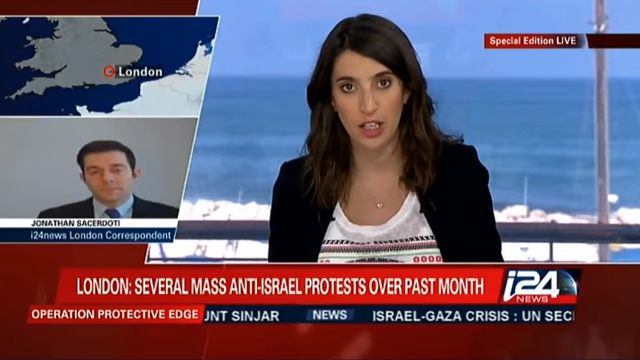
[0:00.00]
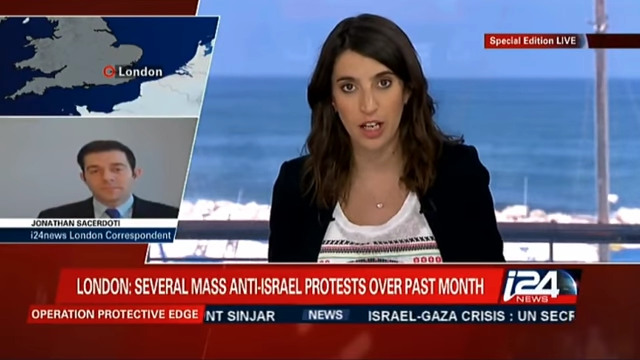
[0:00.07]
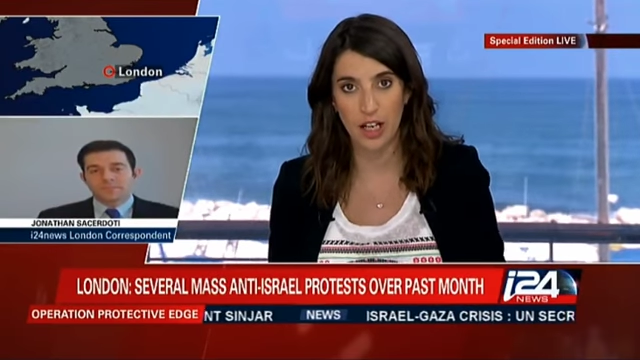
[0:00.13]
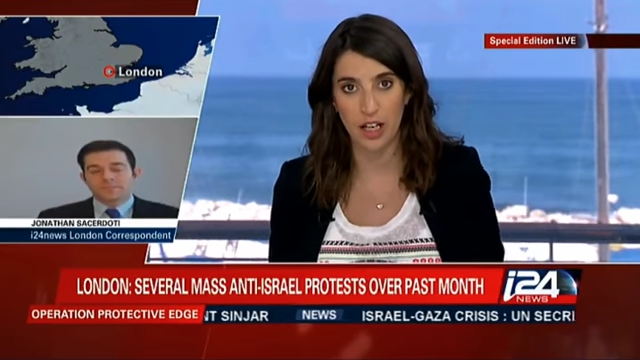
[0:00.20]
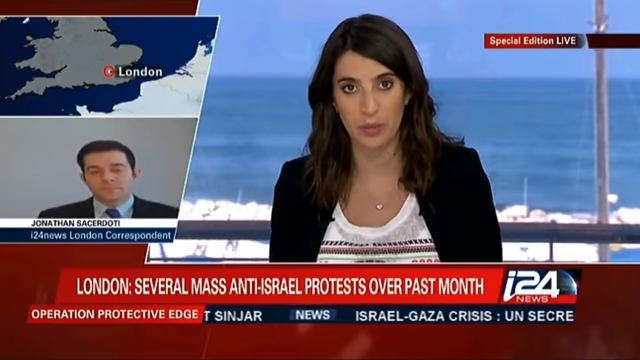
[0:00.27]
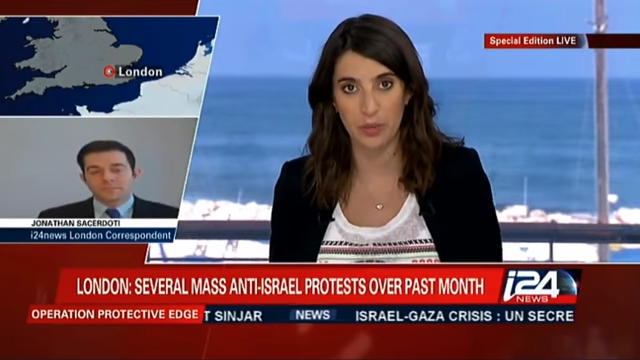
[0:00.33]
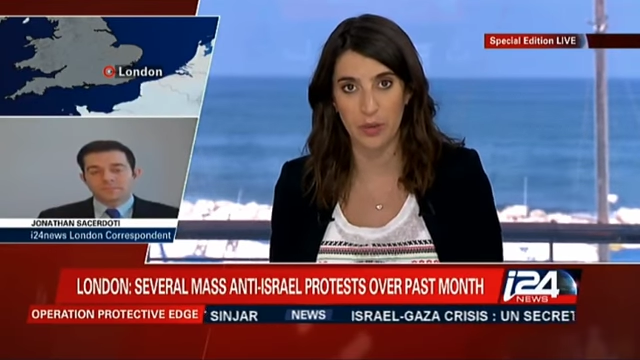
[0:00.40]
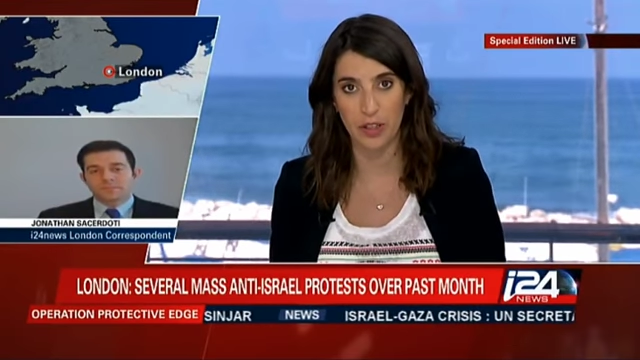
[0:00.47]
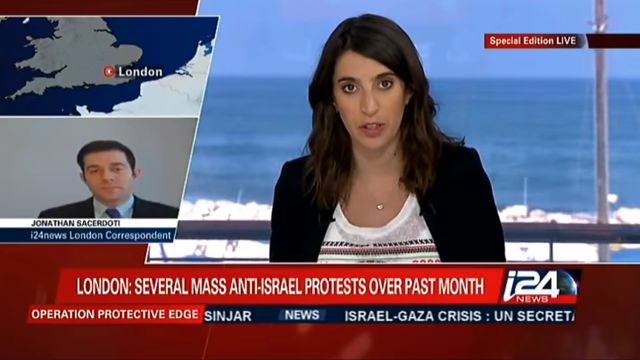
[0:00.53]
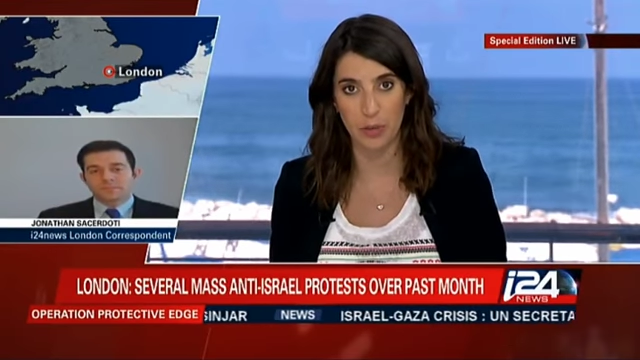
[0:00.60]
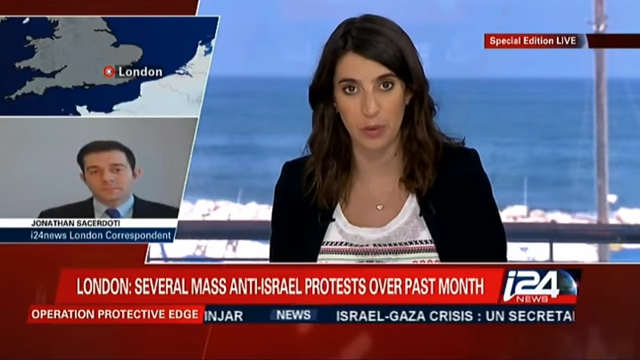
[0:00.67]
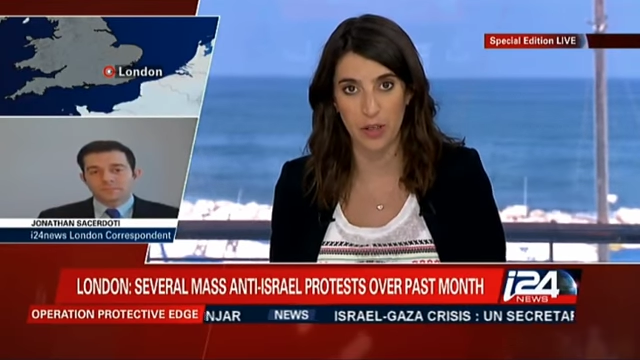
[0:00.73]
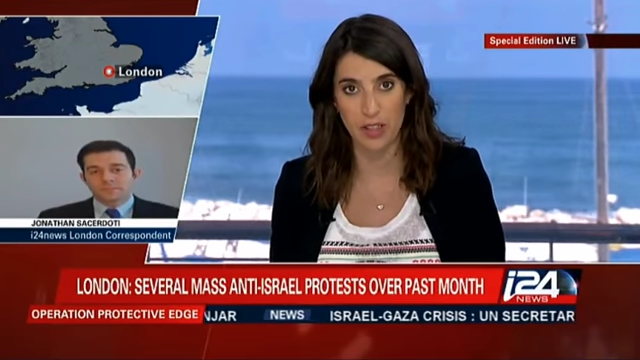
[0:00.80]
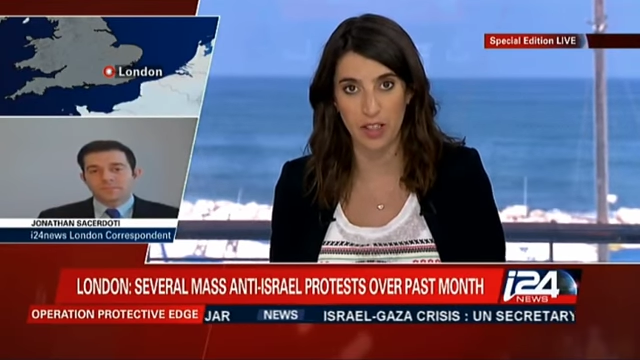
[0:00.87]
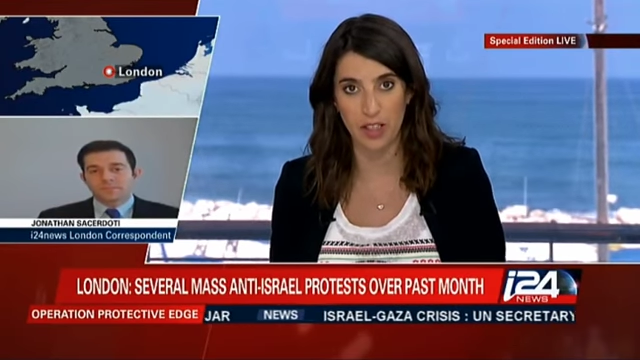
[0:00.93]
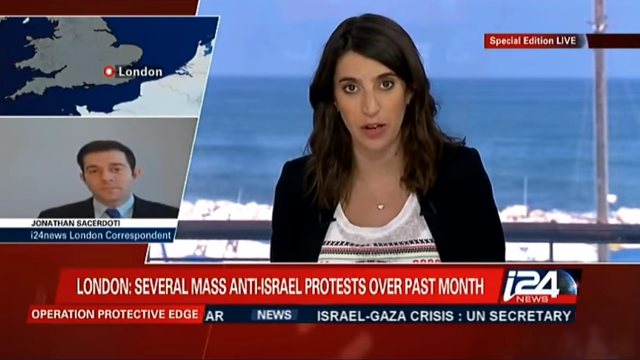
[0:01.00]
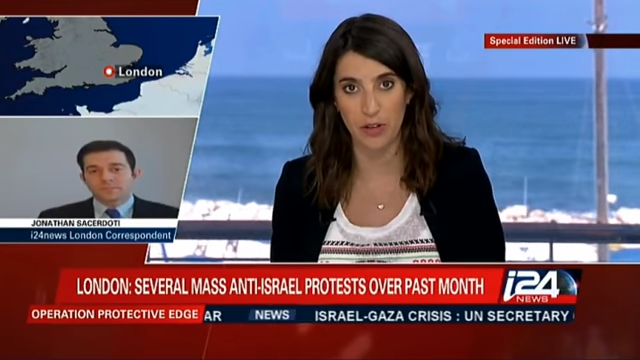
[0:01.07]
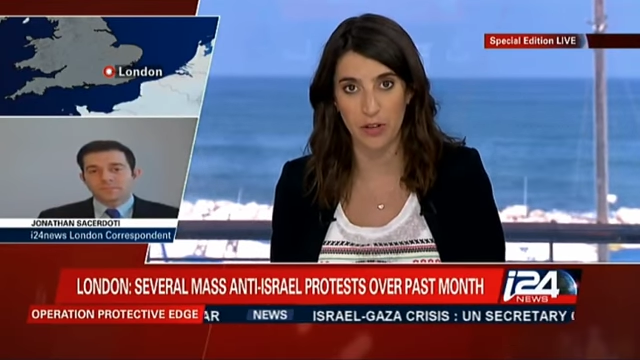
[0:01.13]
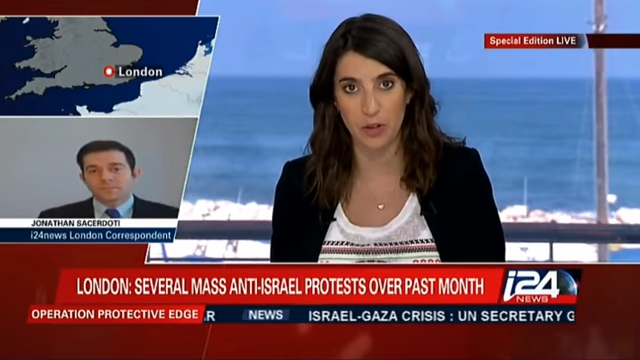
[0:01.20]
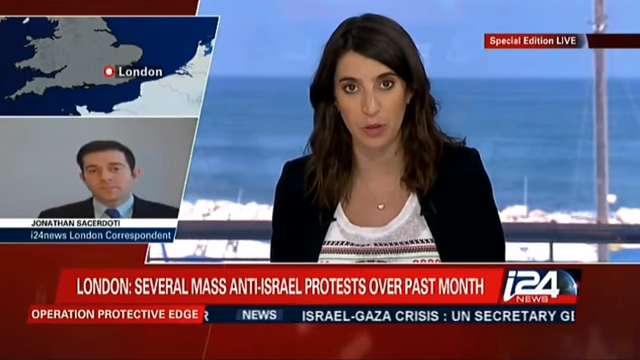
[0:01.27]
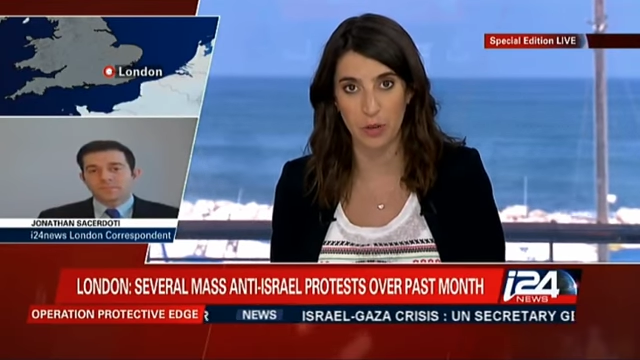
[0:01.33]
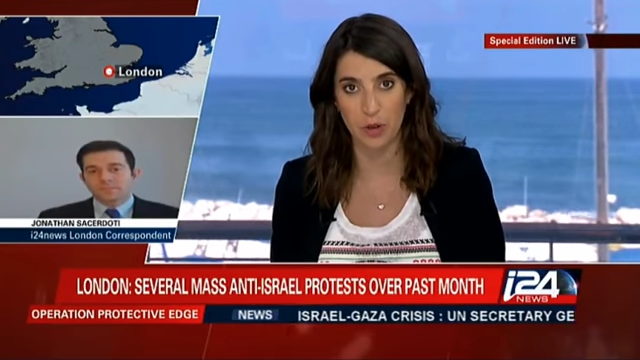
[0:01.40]
where there was a
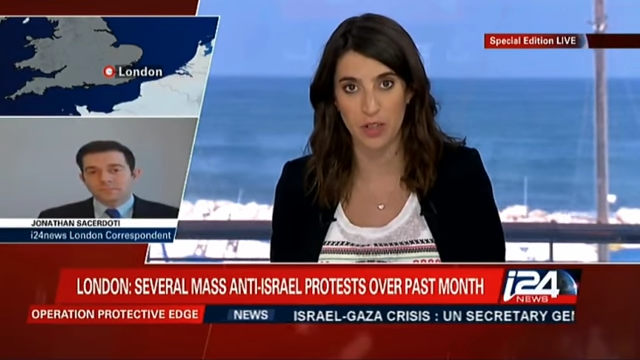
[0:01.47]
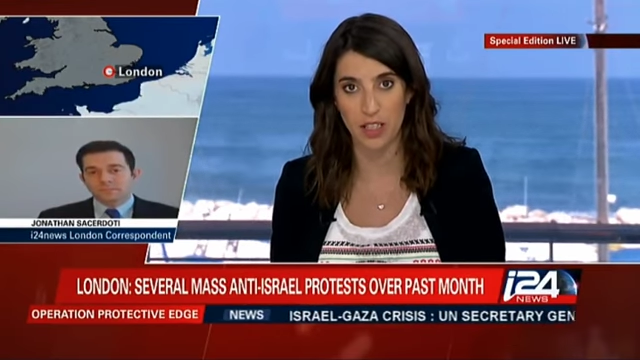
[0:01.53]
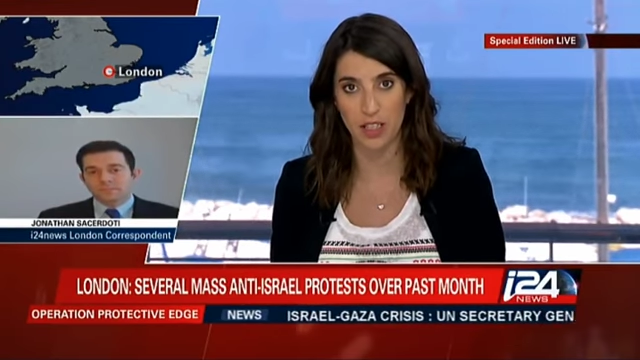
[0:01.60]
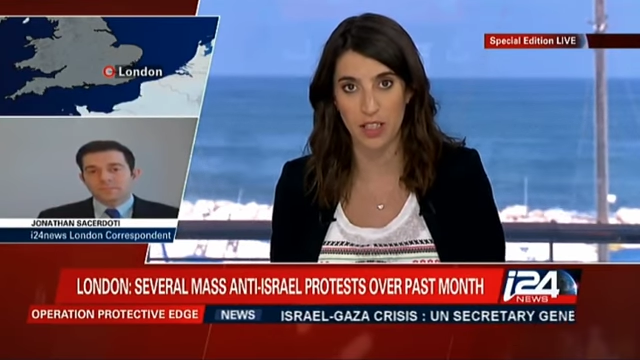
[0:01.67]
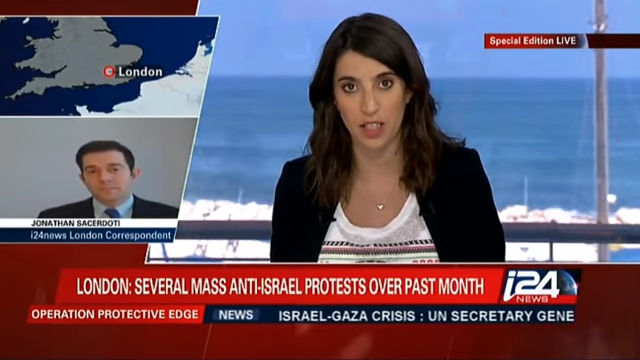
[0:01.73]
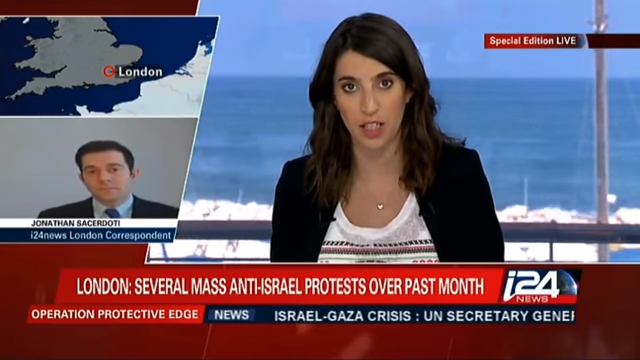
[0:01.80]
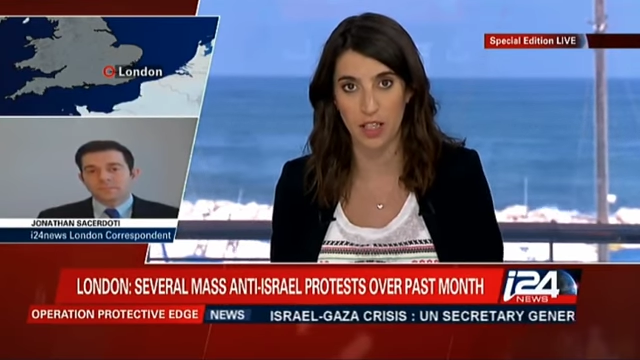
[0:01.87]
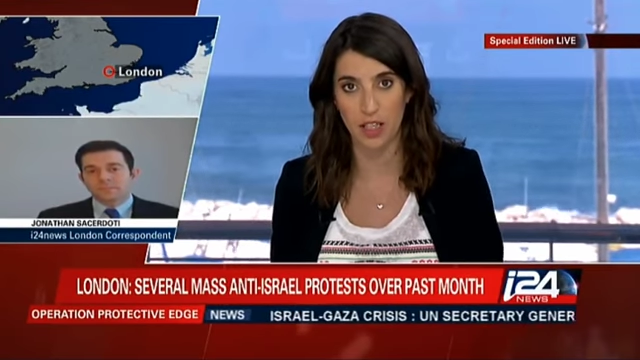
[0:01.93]
counter-protest